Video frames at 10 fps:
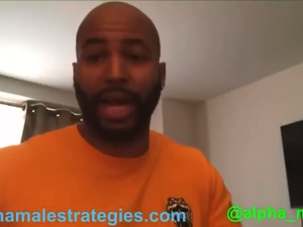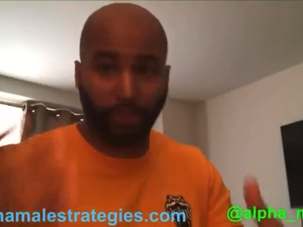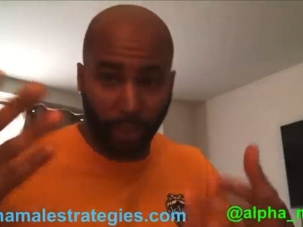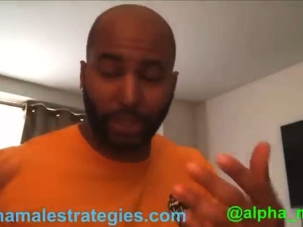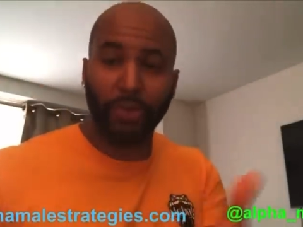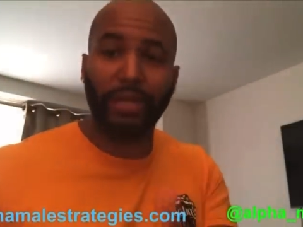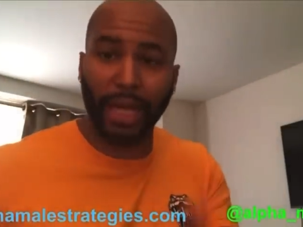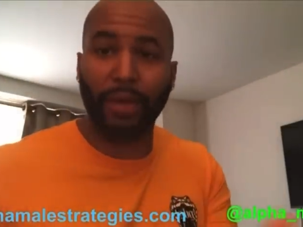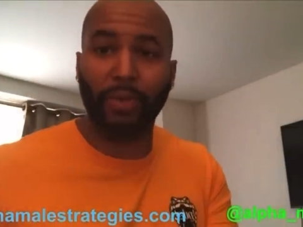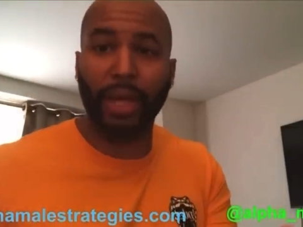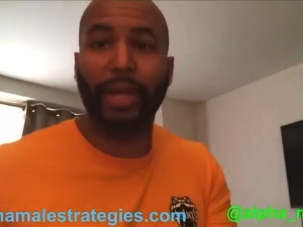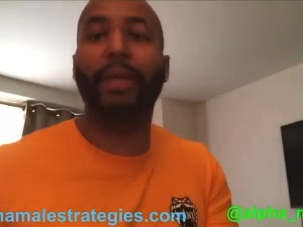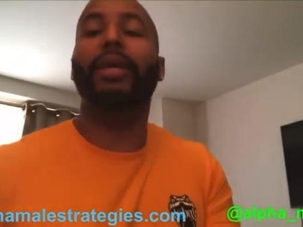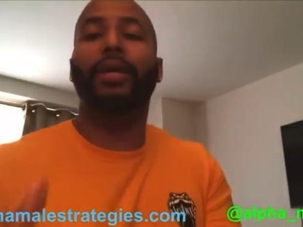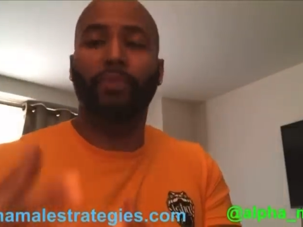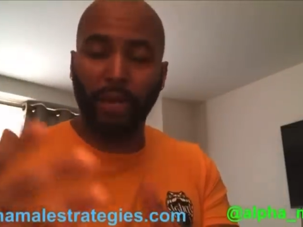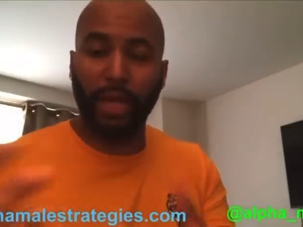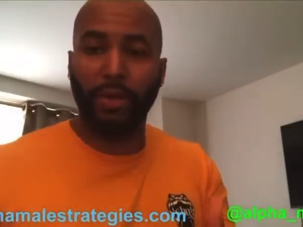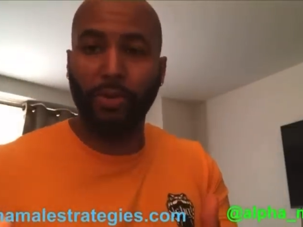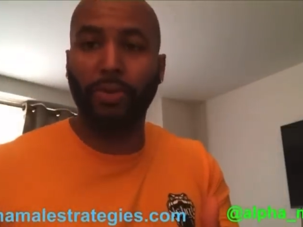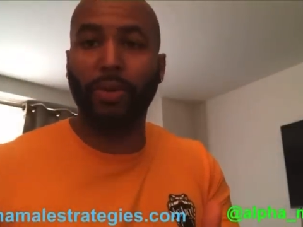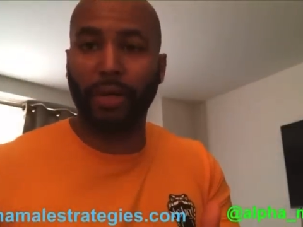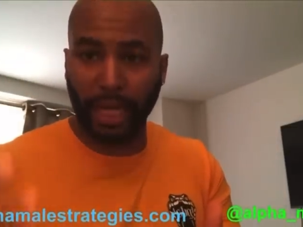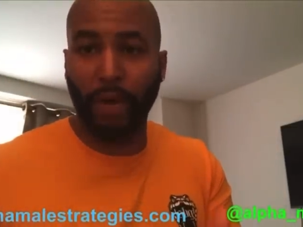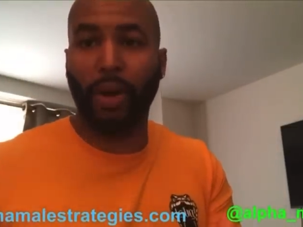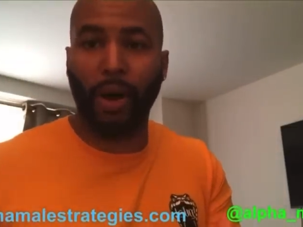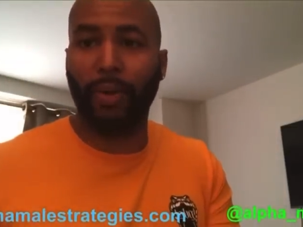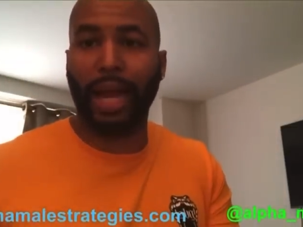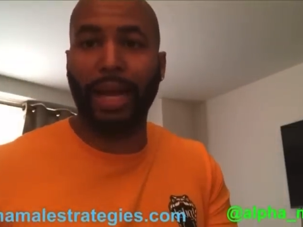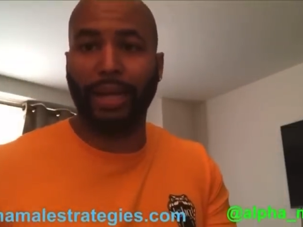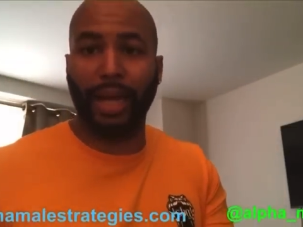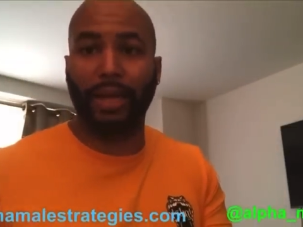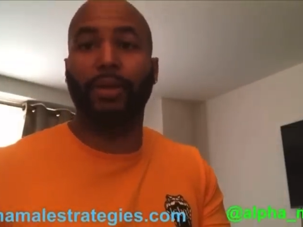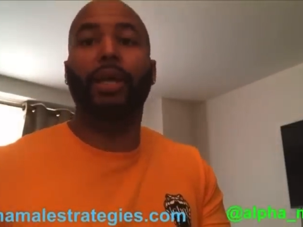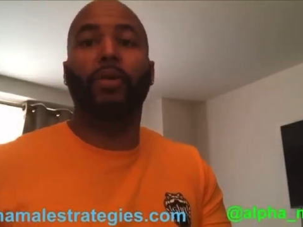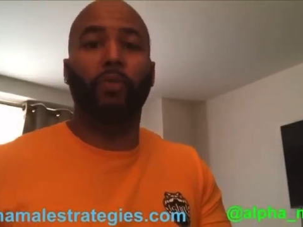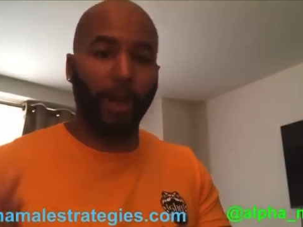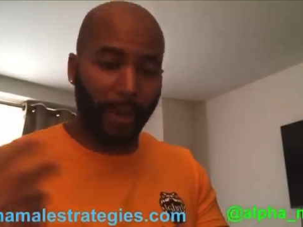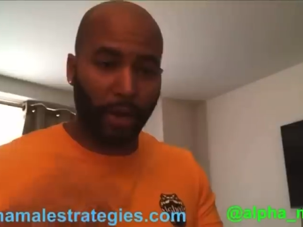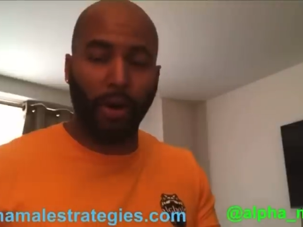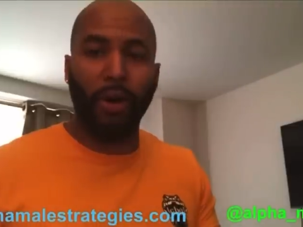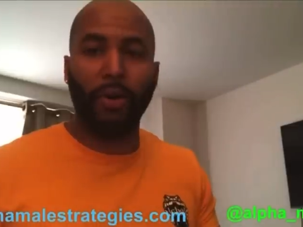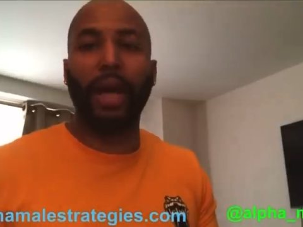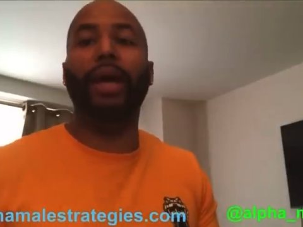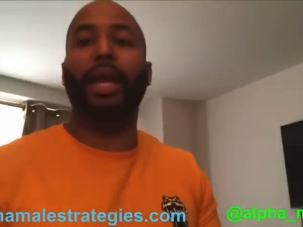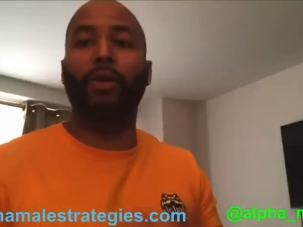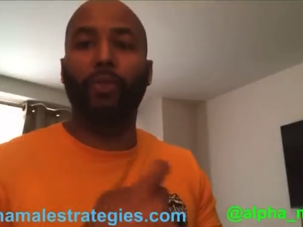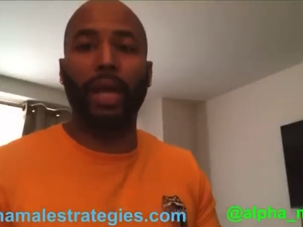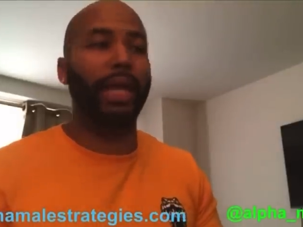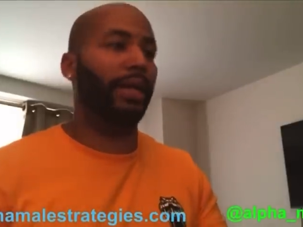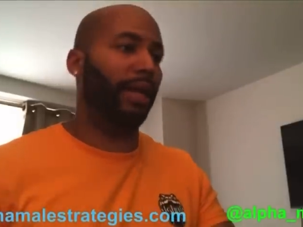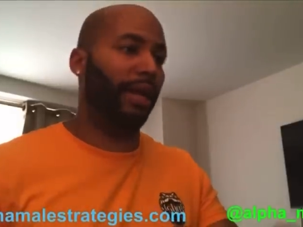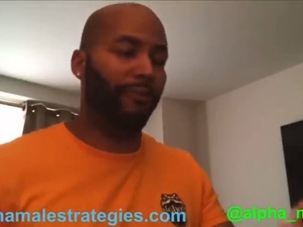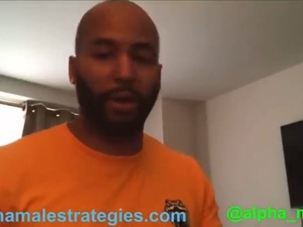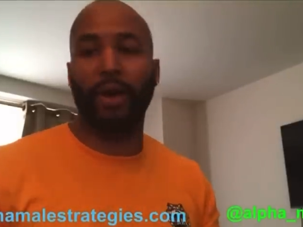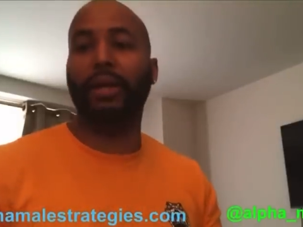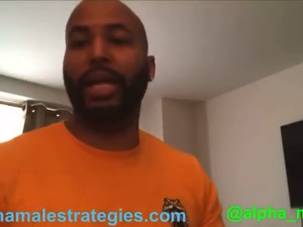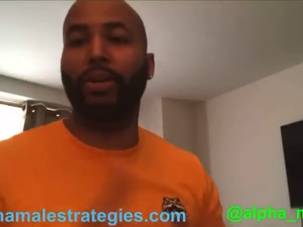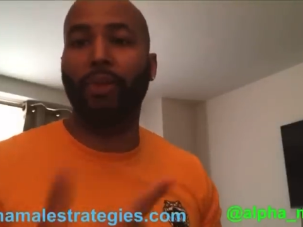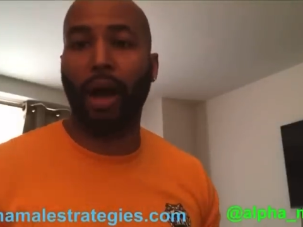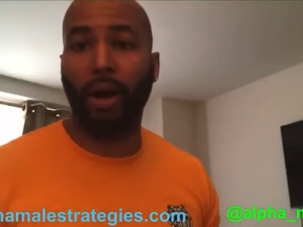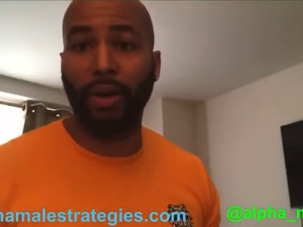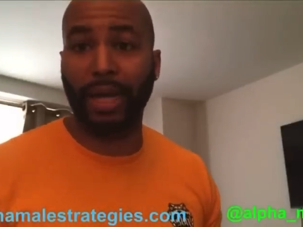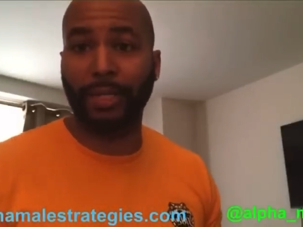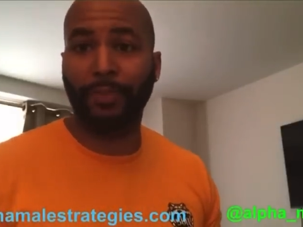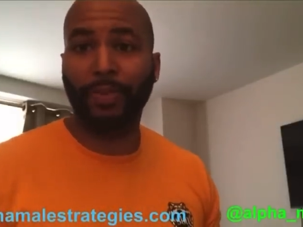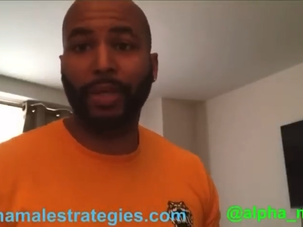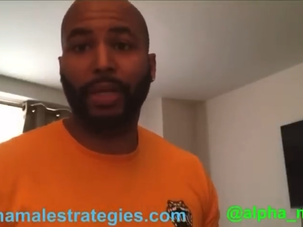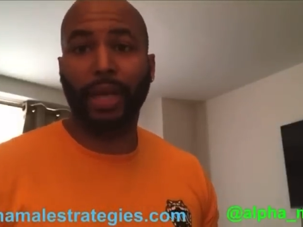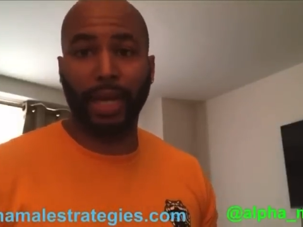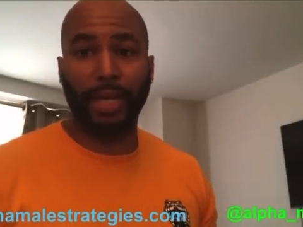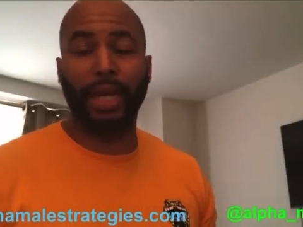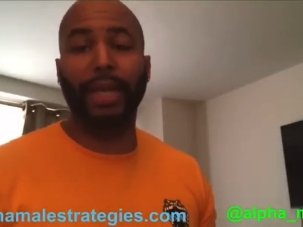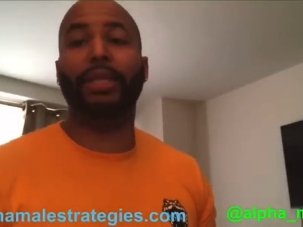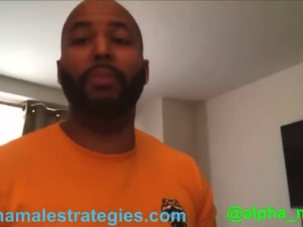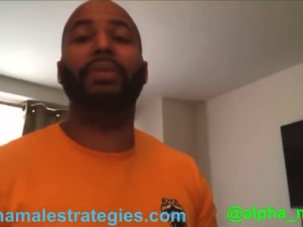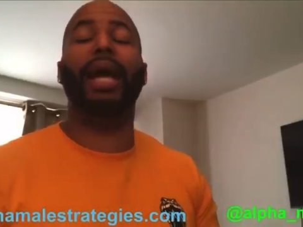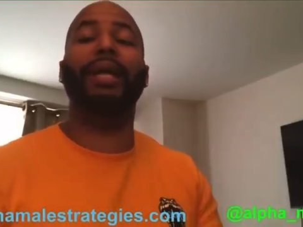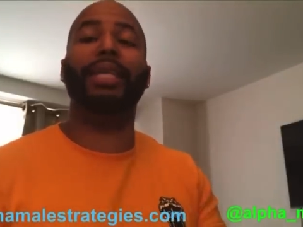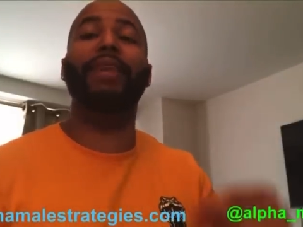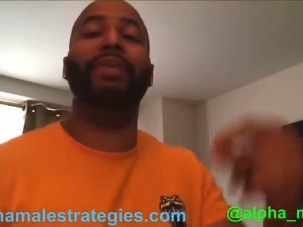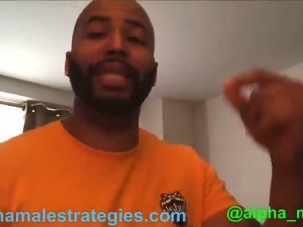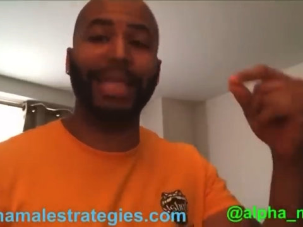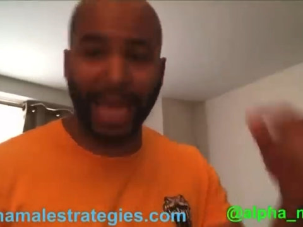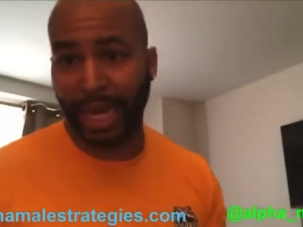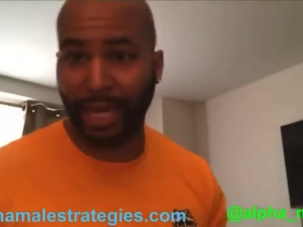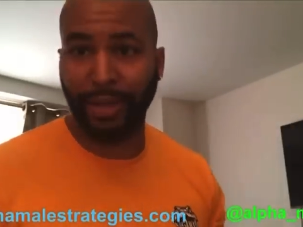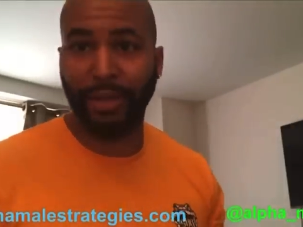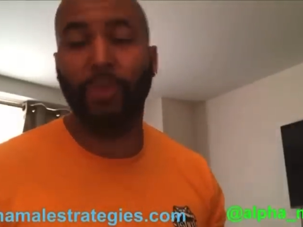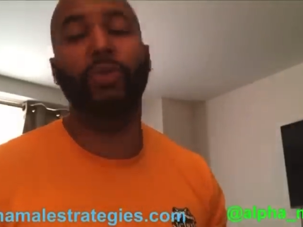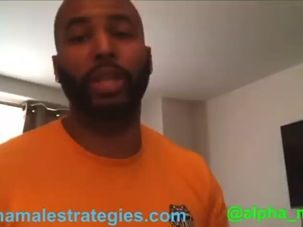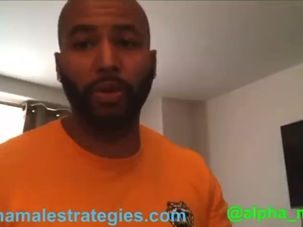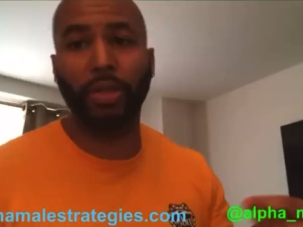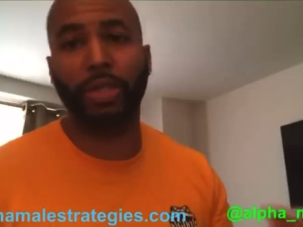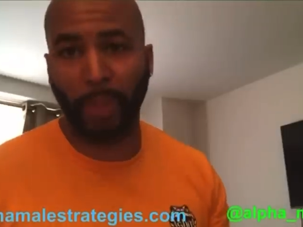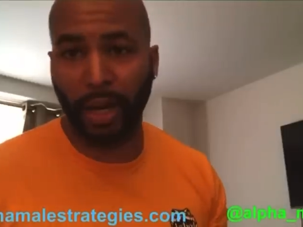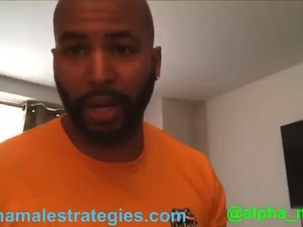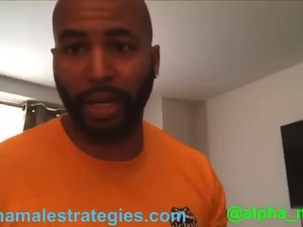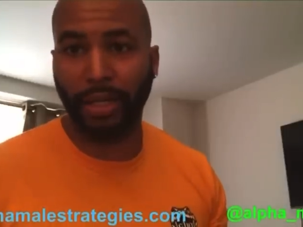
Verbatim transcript: you're dealing with when you deal with online dating. Women go on there, they wing and they flirt and they do all this, and then sometimes even then, when you respond,